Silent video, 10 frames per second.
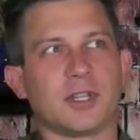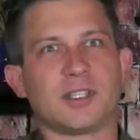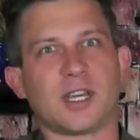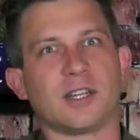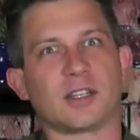
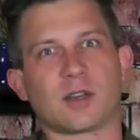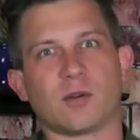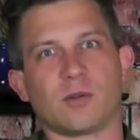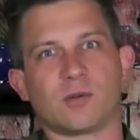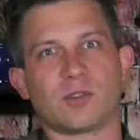tend to
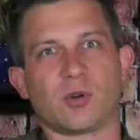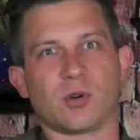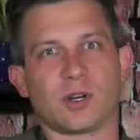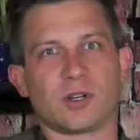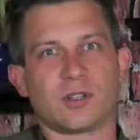go
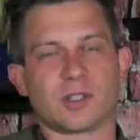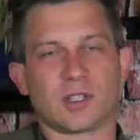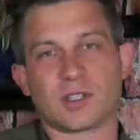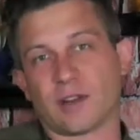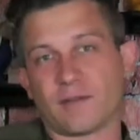towards
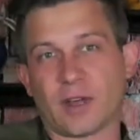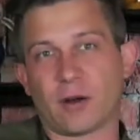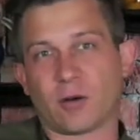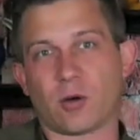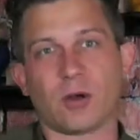
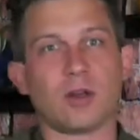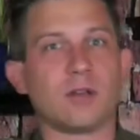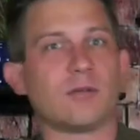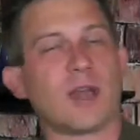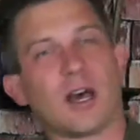sunflower
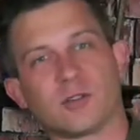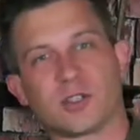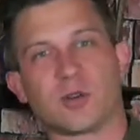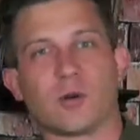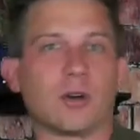oil,
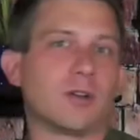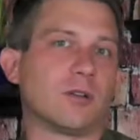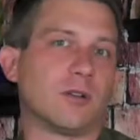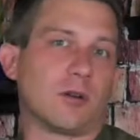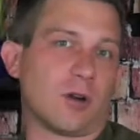algae
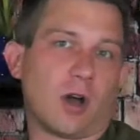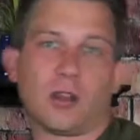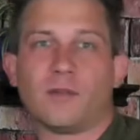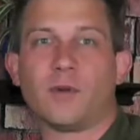oil, or olive